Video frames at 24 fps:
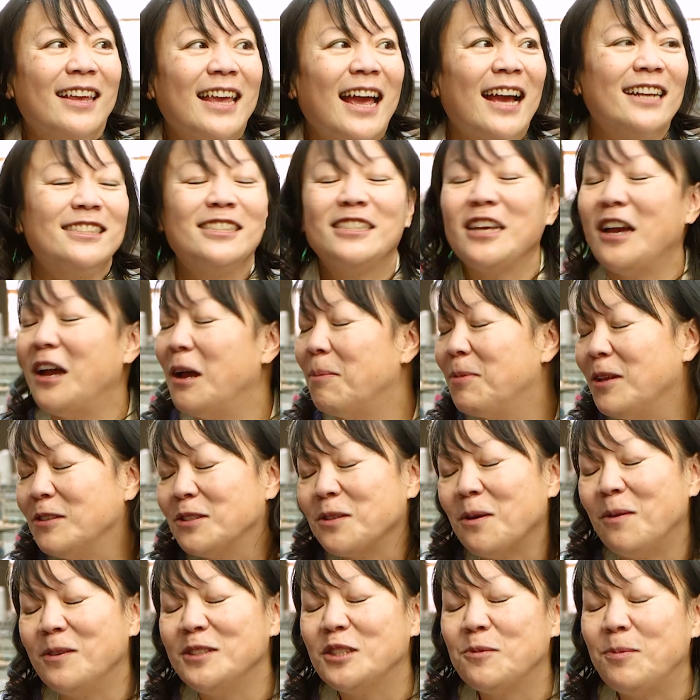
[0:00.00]
catch up.
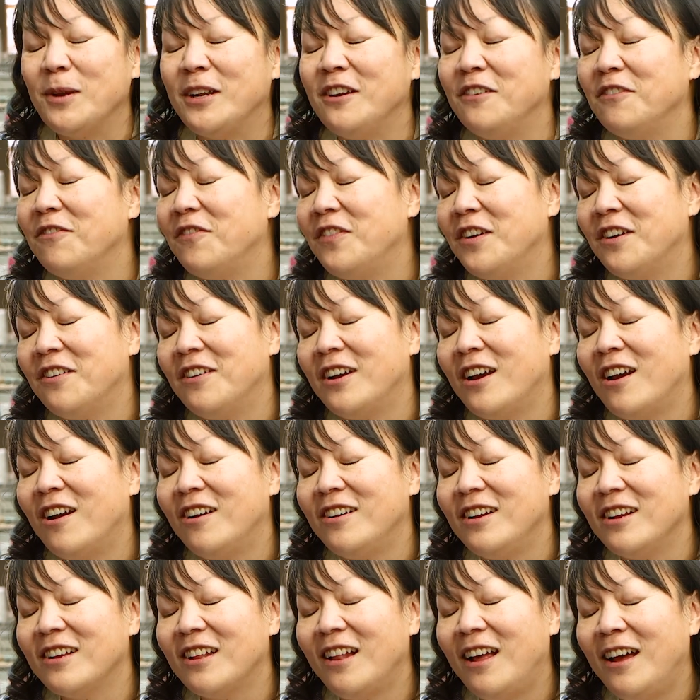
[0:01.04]
There's always been an
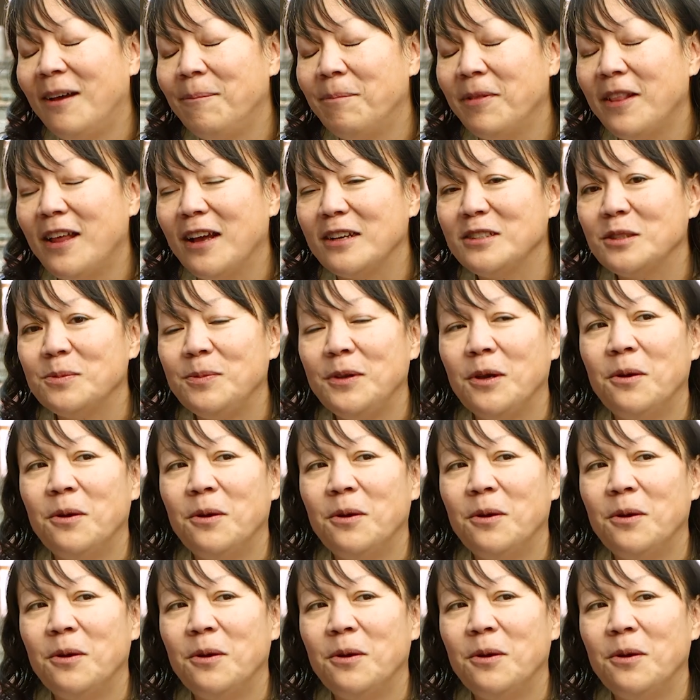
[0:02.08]
inferiority complex.